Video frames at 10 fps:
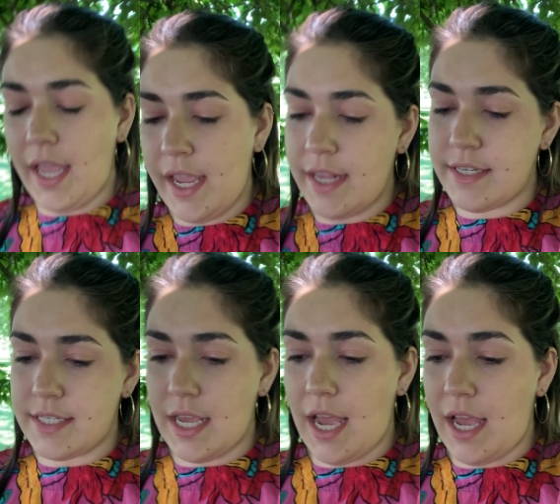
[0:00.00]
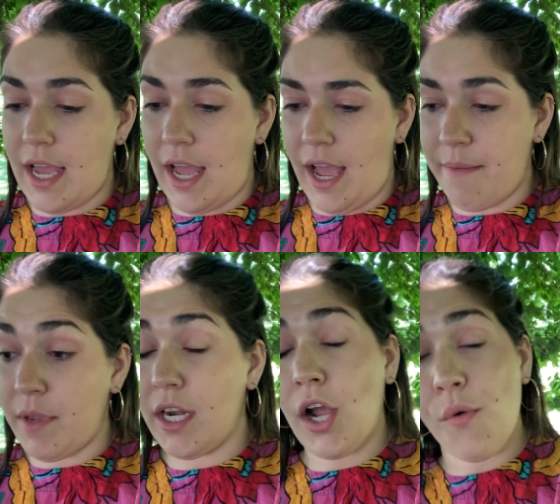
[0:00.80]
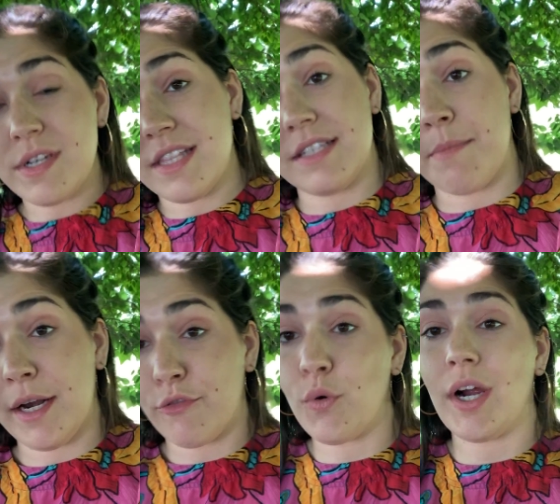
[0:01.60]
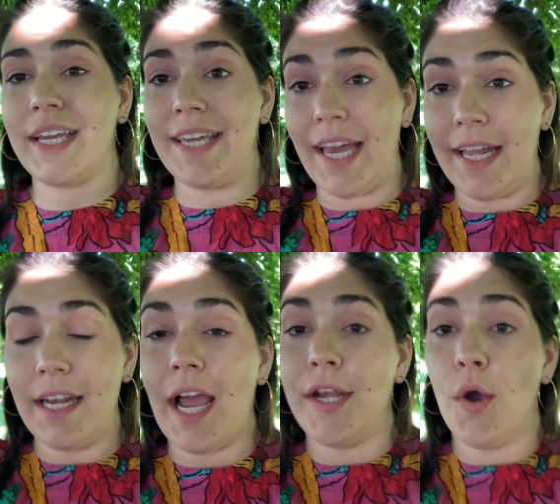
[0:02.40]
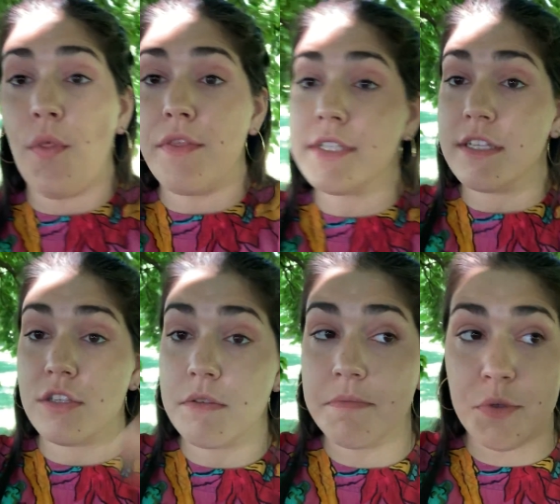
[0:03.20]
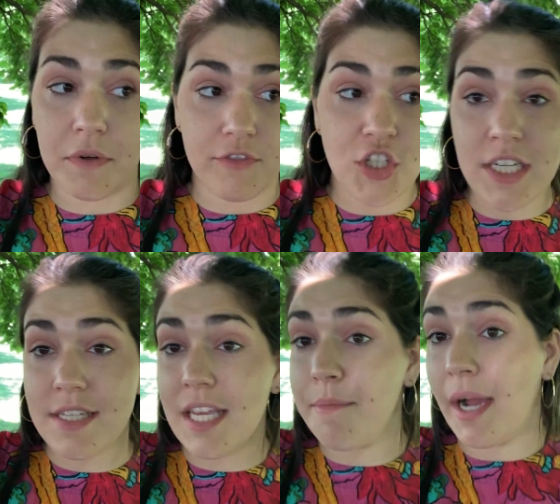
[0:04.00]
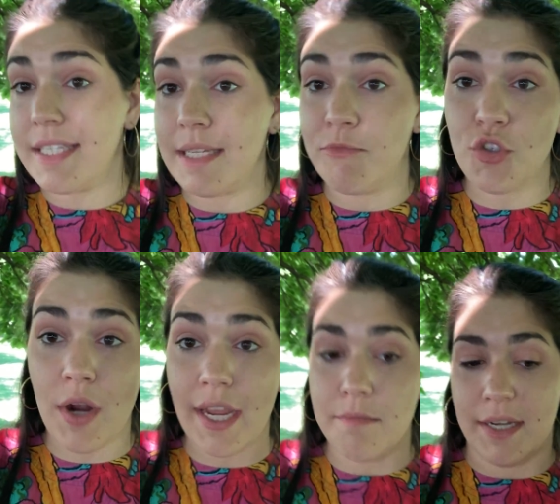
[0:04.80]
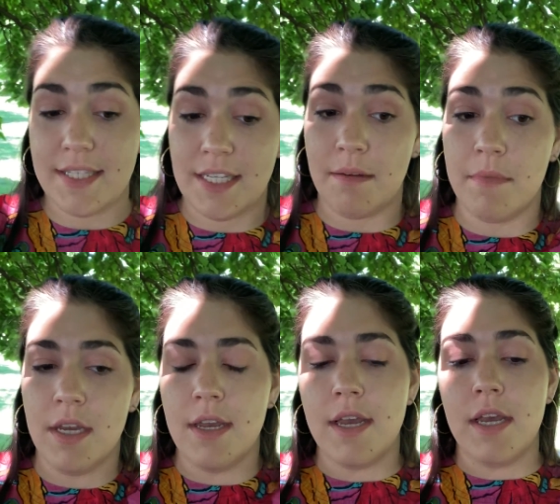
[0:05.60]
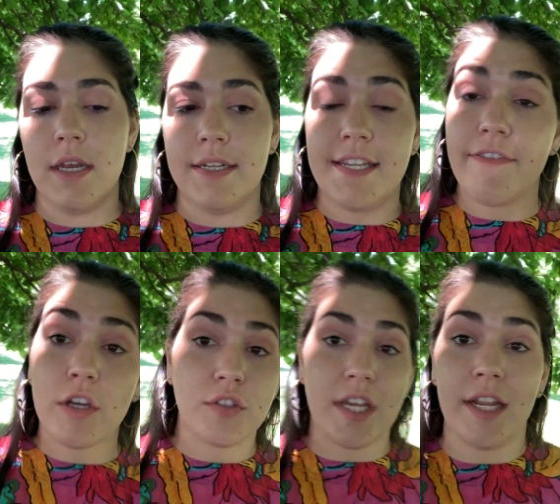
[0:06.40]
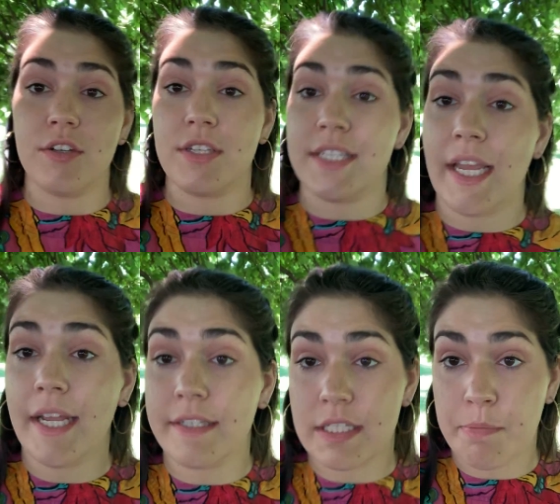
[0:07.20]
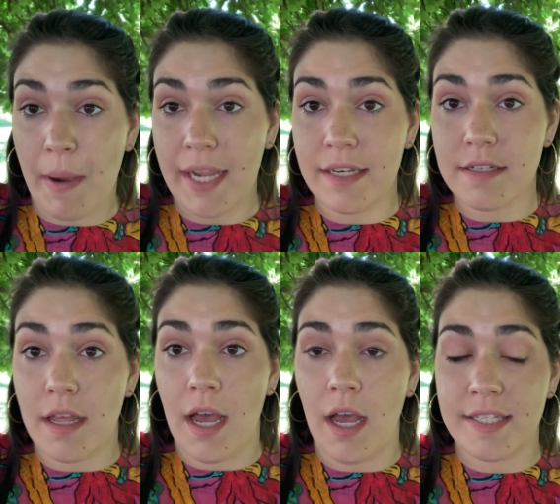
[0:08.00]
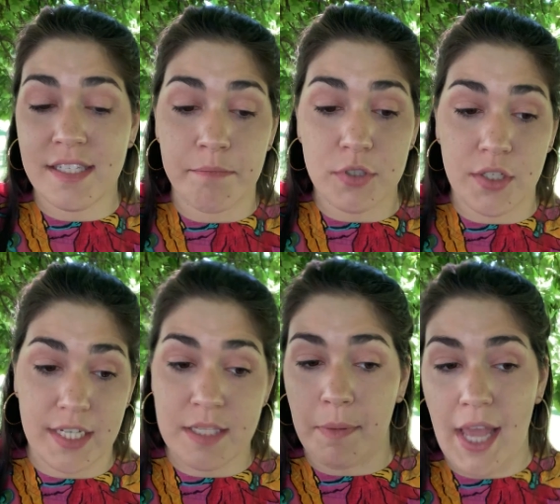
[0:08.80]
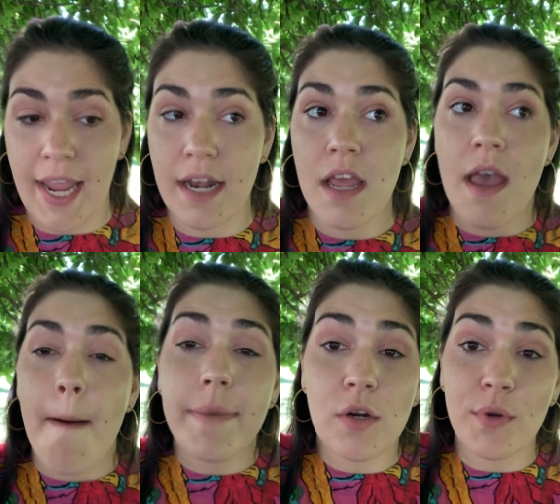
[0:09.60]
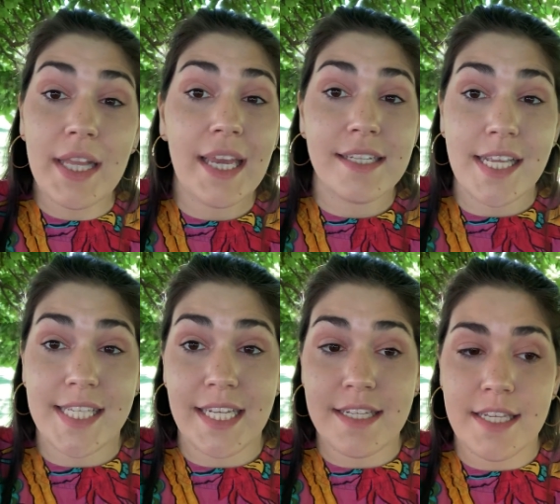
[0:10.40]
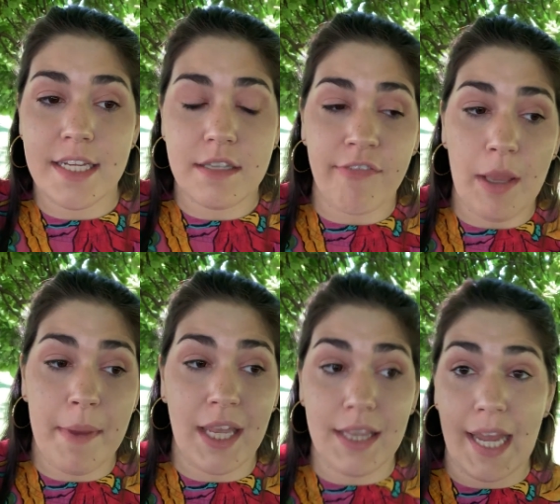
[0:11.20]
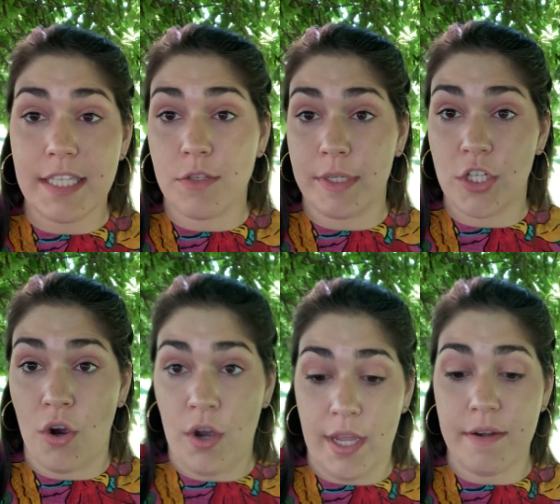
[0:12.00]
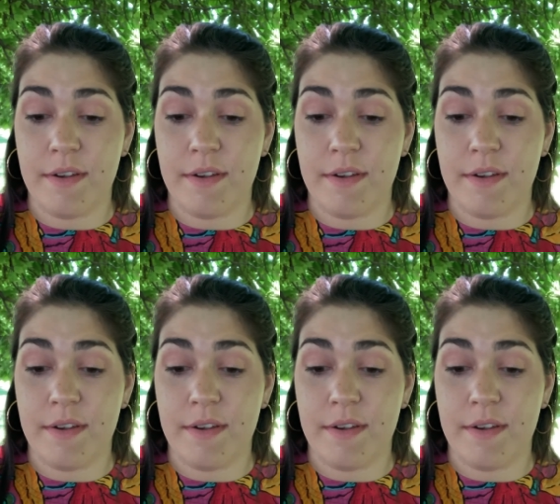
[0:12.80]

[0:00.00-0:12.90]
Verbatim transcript: and I'm gonna go into this metaphor again. I know that this is sort of cheesy, it might seem trite, it might seem difficult to understand despite uh, simple to explain, but it really is as easy as flipping a light switch on.